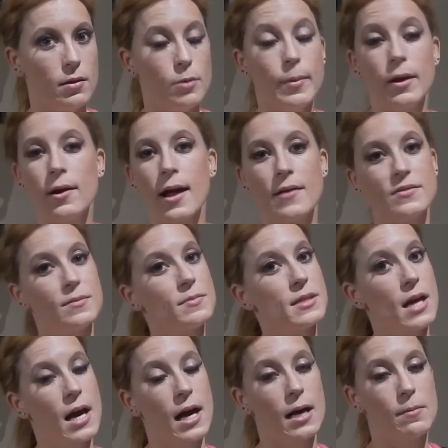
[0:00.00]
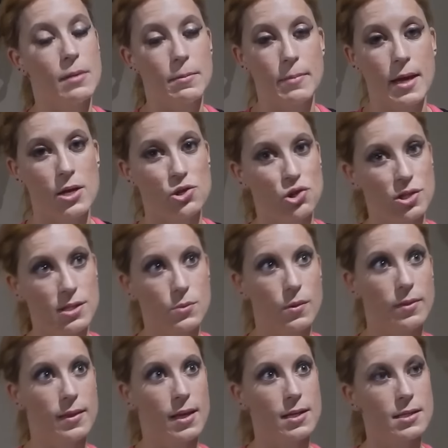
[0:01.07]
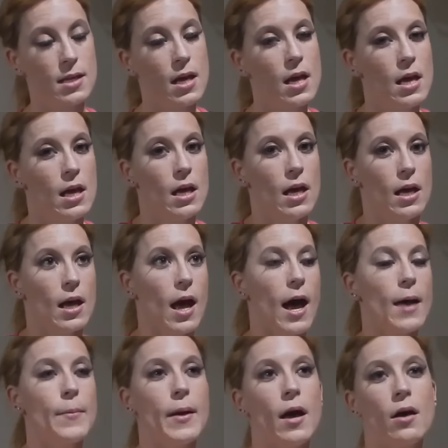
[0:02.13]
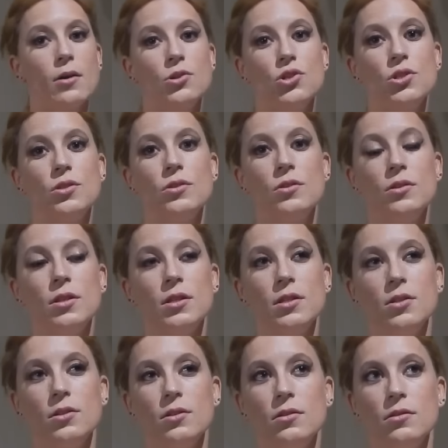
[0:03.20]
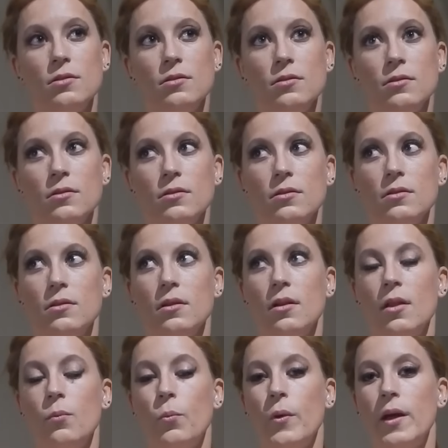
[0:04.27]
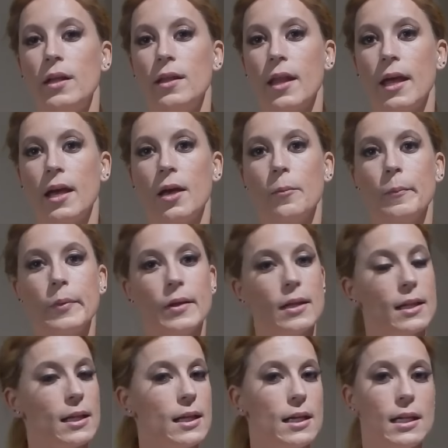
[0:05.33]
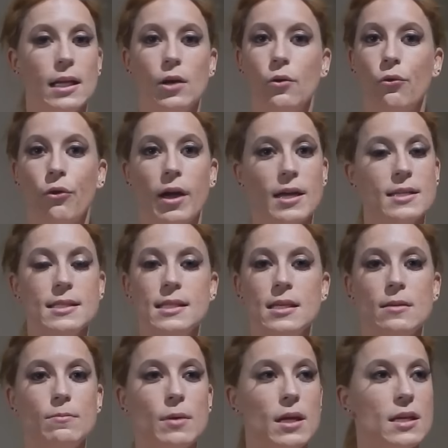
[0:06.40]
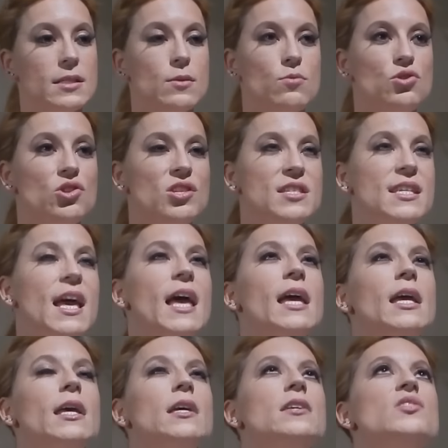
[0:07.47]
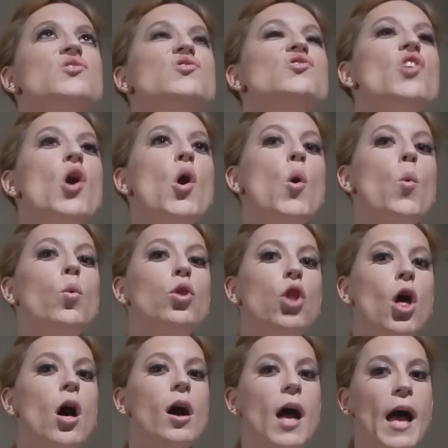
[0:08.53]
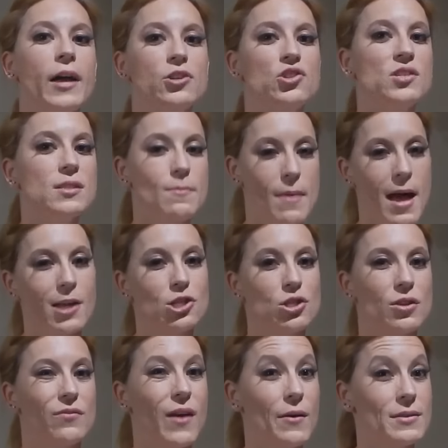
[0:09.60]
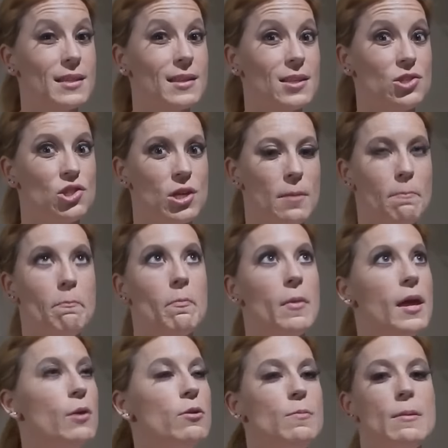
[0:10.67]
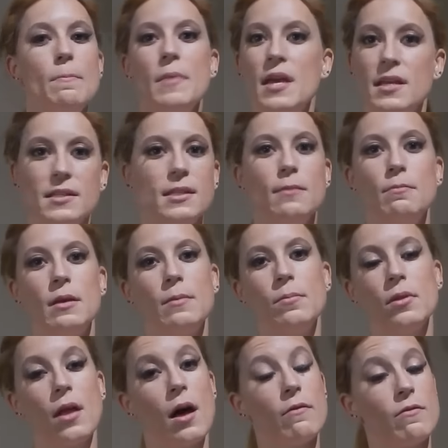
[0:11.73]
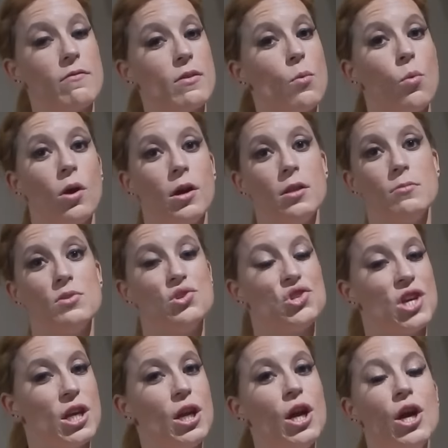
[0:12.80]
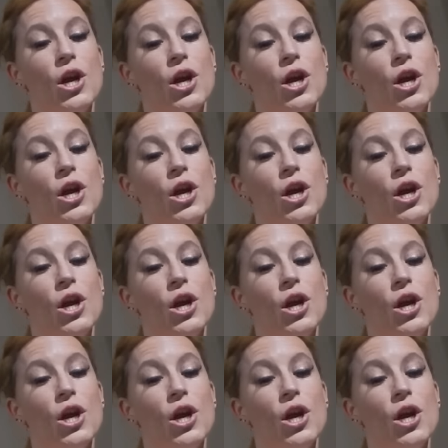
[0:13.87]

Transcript: You better have some time and patience with this. I about went like completely crazy because it was just taking so long. I could just imagine if I was at the gym, it would be pissing people off if they wanted the machine.